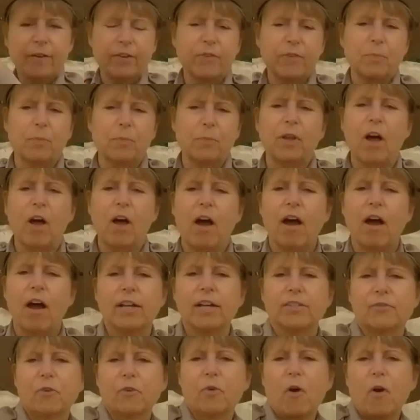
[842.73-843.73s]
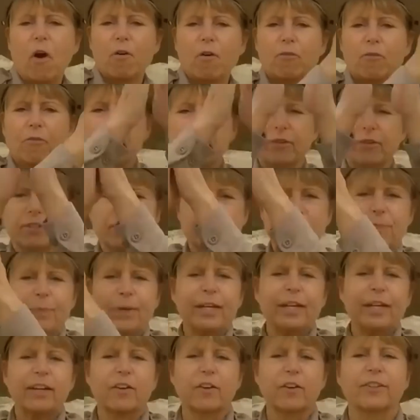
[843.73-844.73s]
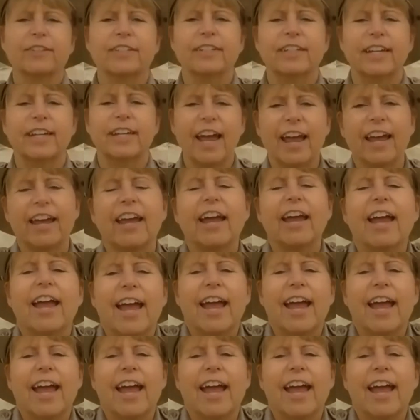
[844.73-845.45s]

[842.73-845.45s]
of applause for our first speaker today.